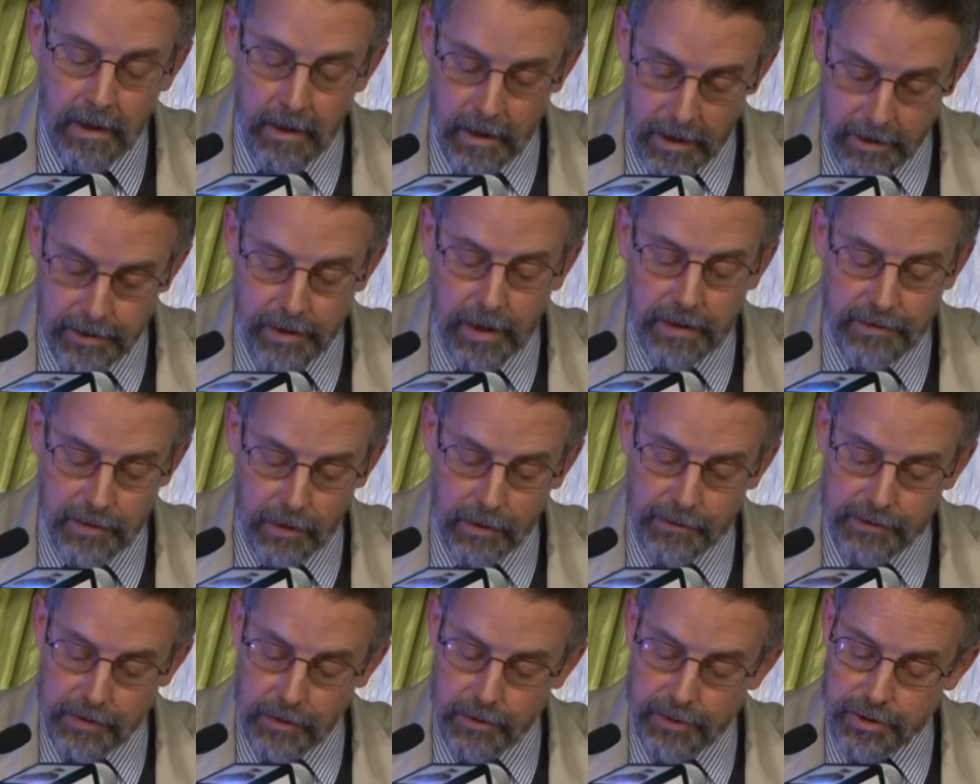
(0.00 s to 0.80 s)
It does
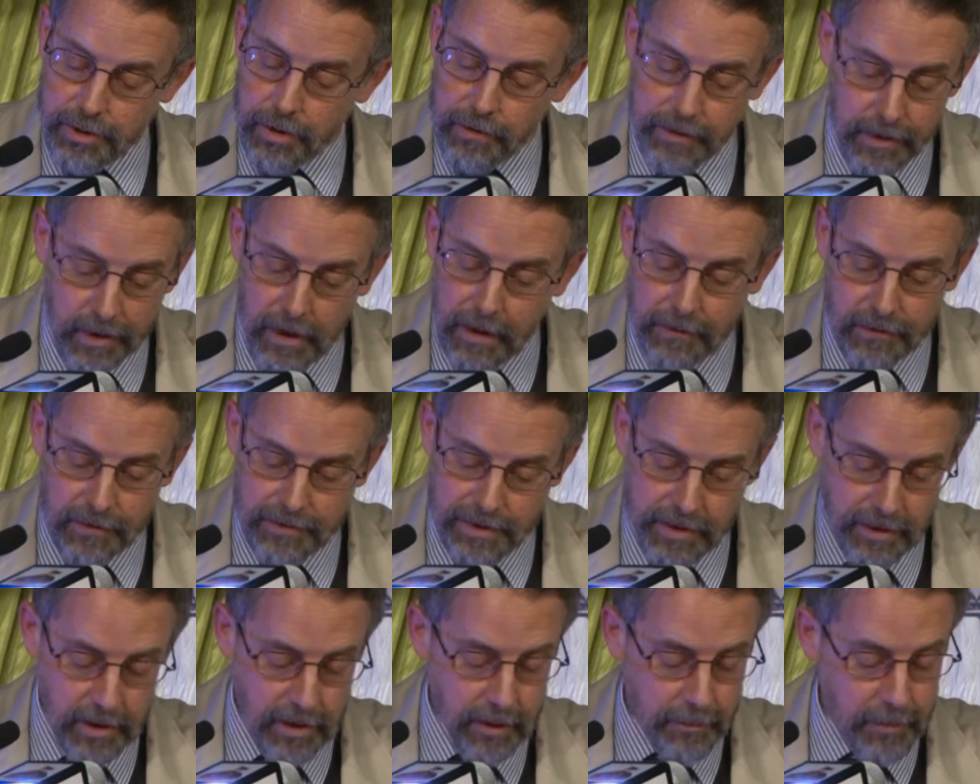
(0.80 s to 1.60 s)
also show that
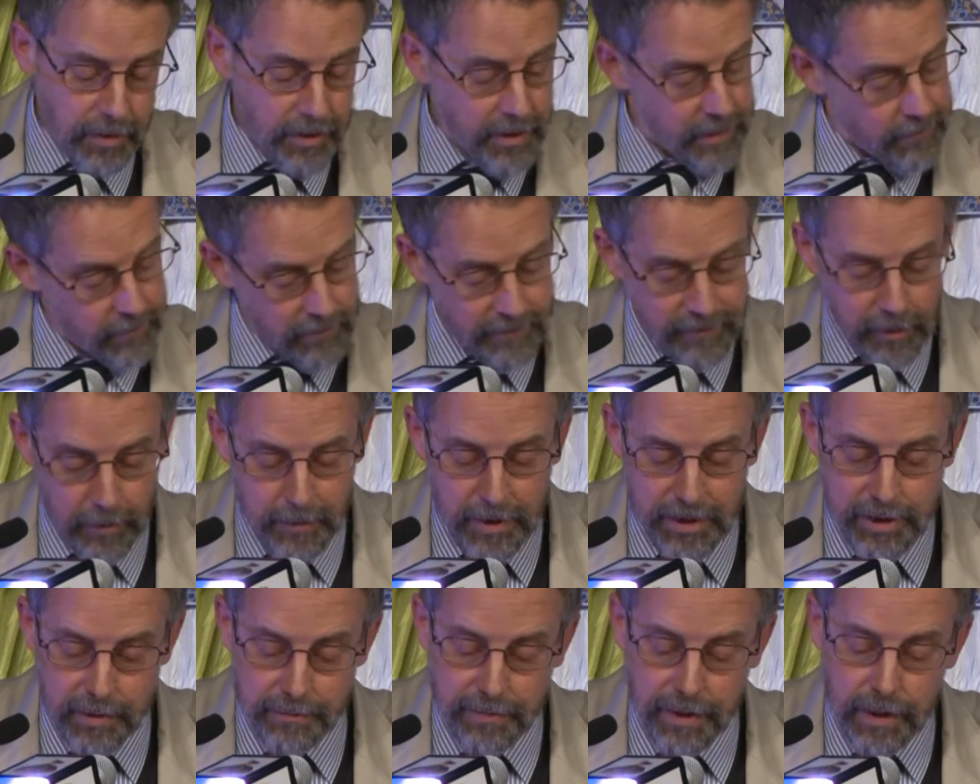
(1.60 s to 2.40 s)
others in the community were very
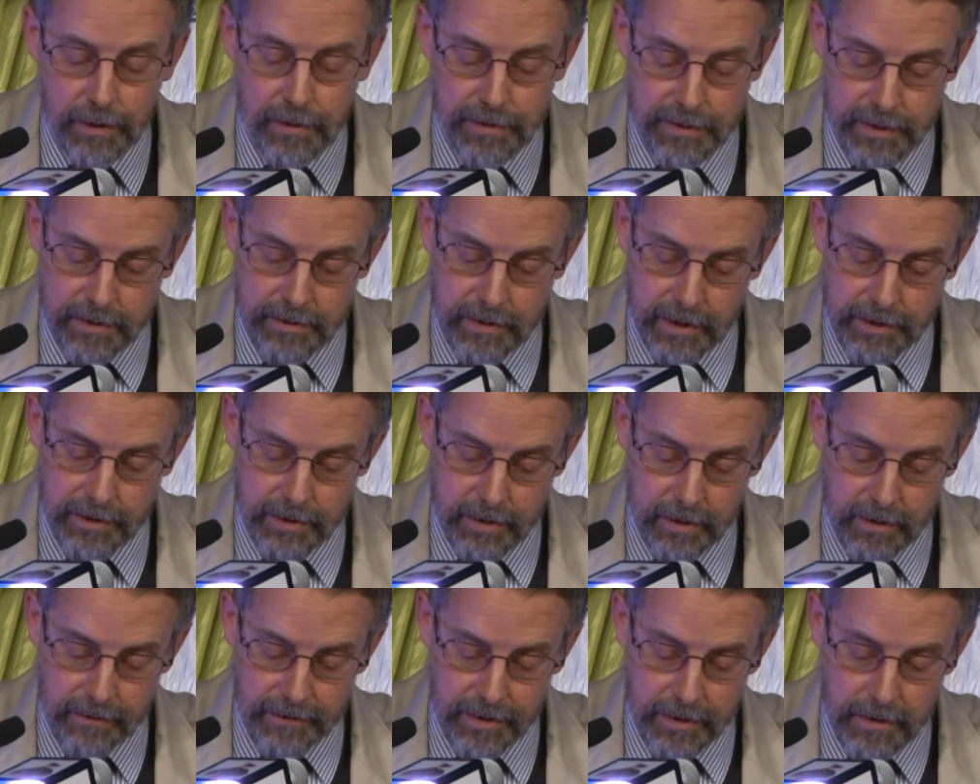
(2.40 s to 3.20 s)
much opposed to such
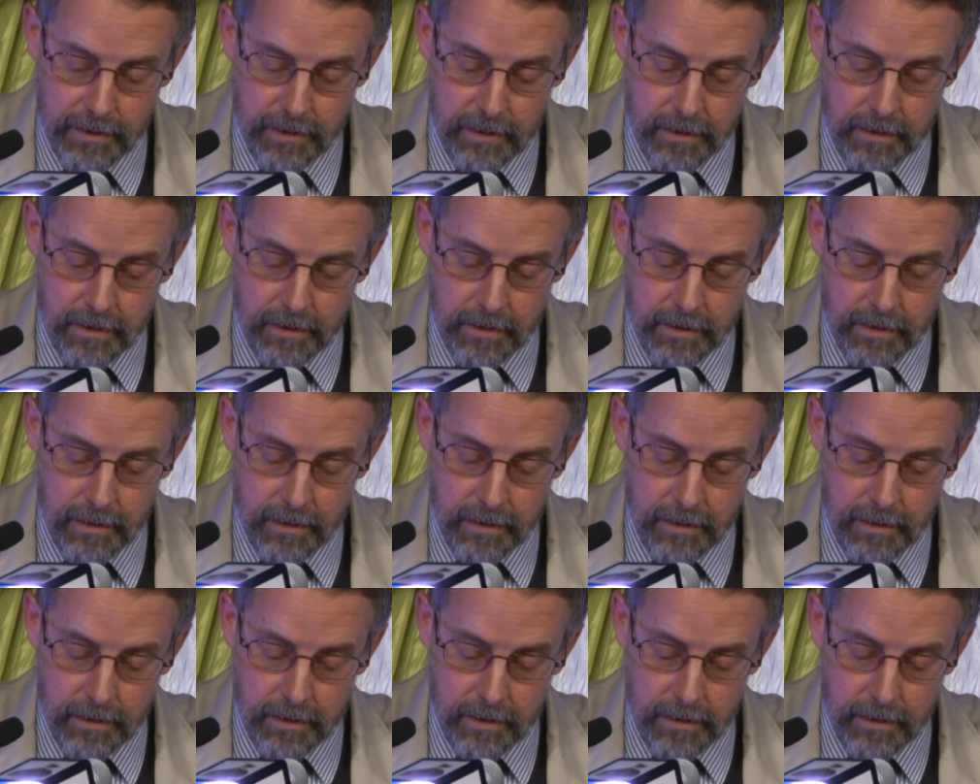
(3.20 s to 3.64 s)
service,